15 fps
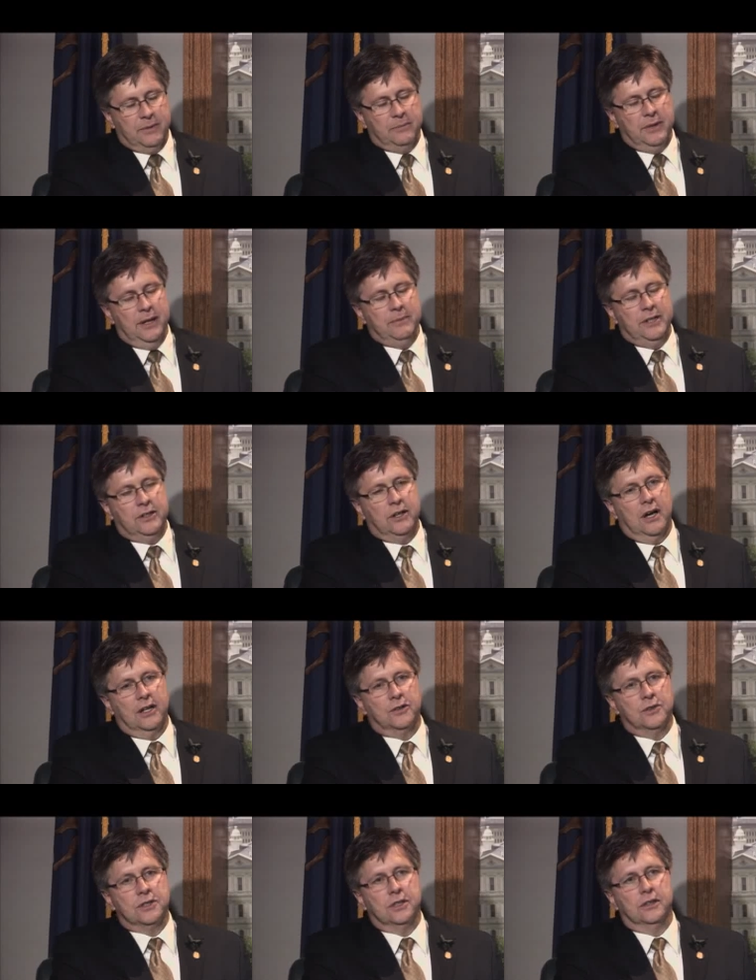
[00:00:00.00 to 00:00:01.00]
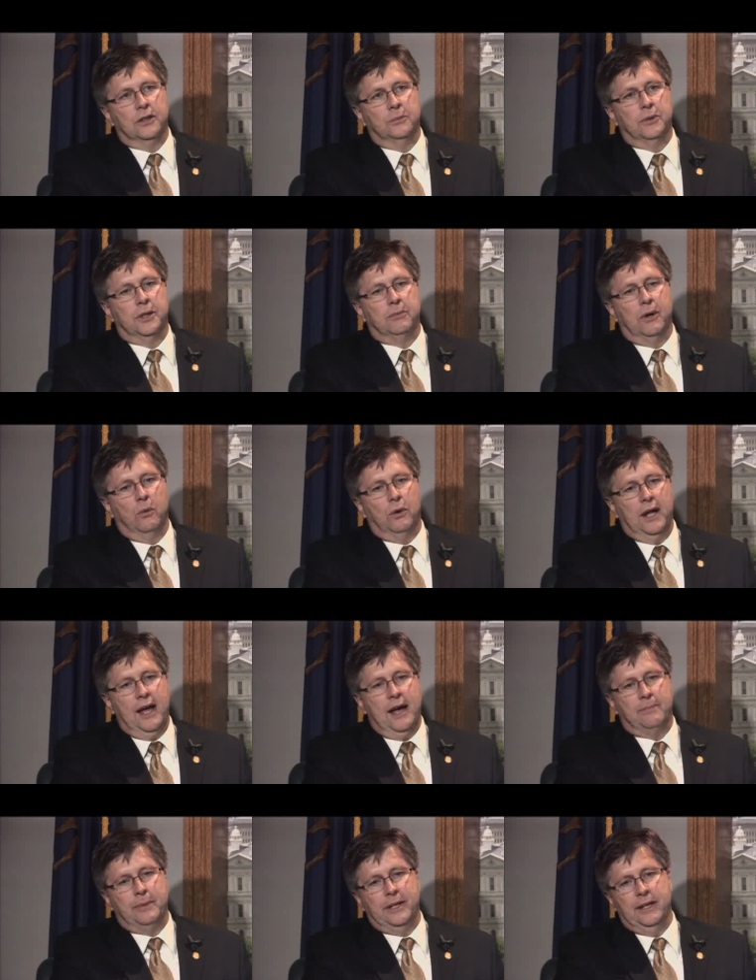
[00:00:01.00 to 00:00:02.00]
But maybe talk to us a little bit about what
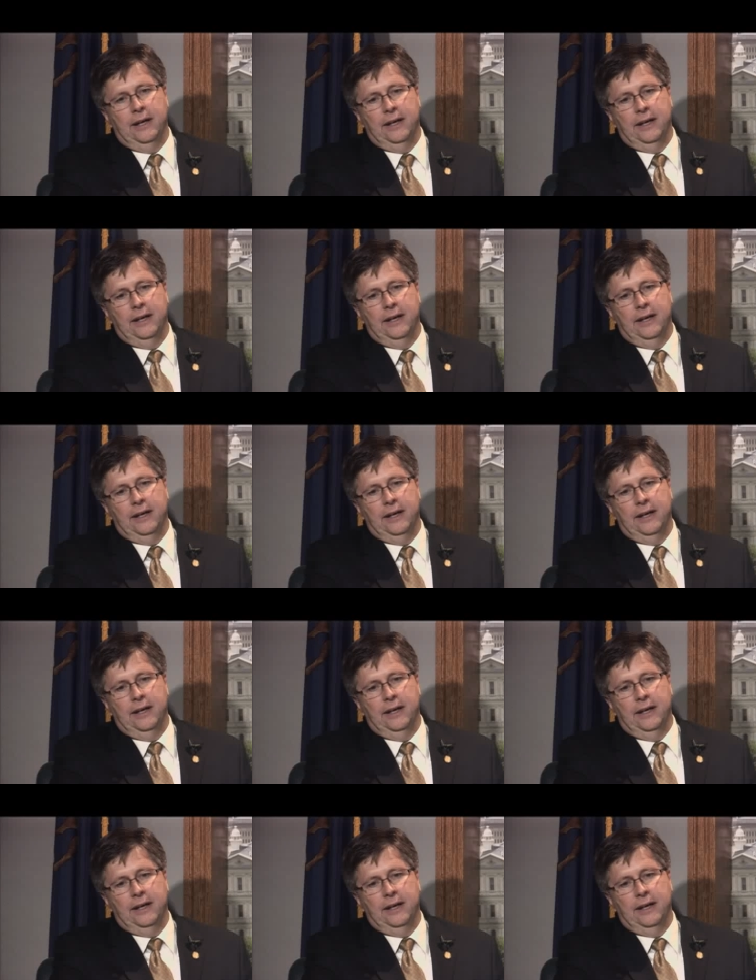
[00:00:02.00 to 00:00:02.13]
happened.